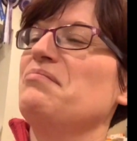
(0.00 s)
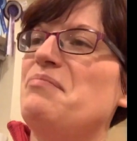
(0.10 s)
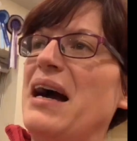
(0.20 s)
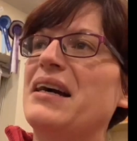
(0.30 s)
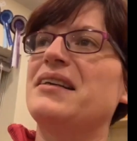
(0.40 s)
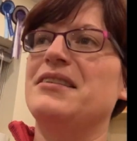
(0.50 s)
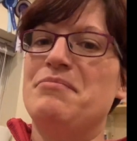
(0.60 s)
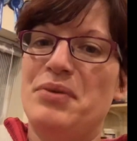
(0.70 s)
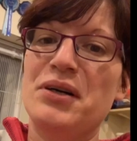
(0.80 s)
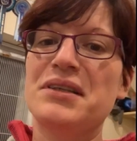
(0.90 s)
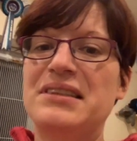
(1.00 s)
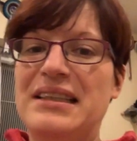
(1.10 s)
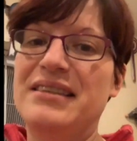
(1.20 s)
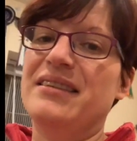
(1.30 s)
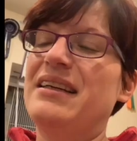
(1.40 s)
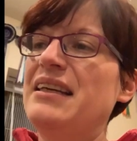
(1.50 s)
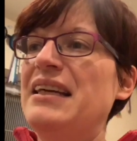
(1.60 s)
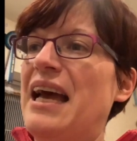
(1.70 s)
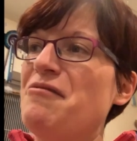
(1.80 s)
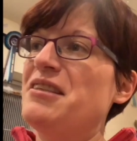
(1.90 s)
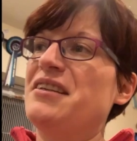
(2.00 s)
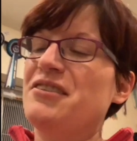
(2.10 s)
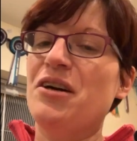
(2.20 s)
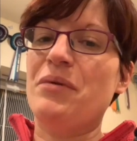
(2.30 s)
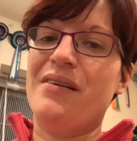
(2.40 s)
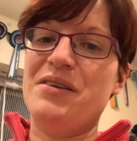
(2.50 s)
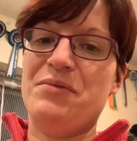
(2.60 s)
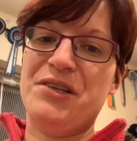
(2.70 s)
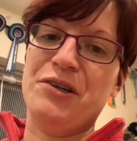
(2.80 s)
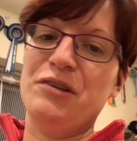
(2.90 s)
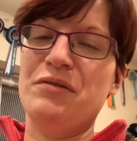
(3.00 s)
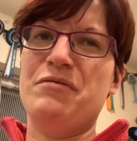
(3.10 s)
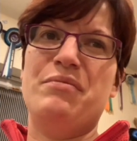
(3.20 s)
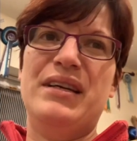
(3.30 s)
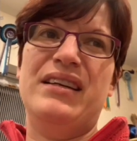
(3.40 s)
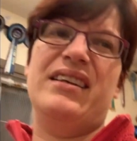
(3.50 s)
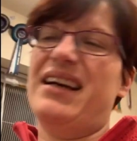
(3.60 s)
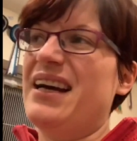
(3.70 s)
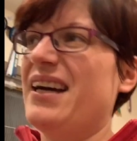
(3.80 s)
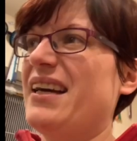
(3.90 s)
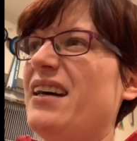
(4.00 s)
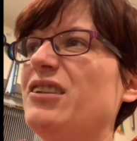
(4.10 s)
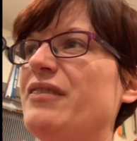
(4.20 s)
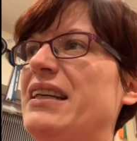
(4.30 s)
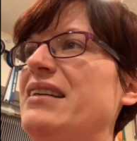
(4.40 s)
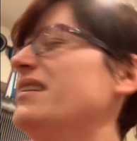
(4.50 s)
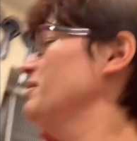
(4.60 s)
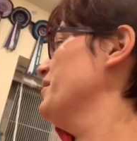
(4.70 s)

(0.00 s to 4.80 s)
bags and boxes and everything's not where it should have been and I can't get hold of it easily.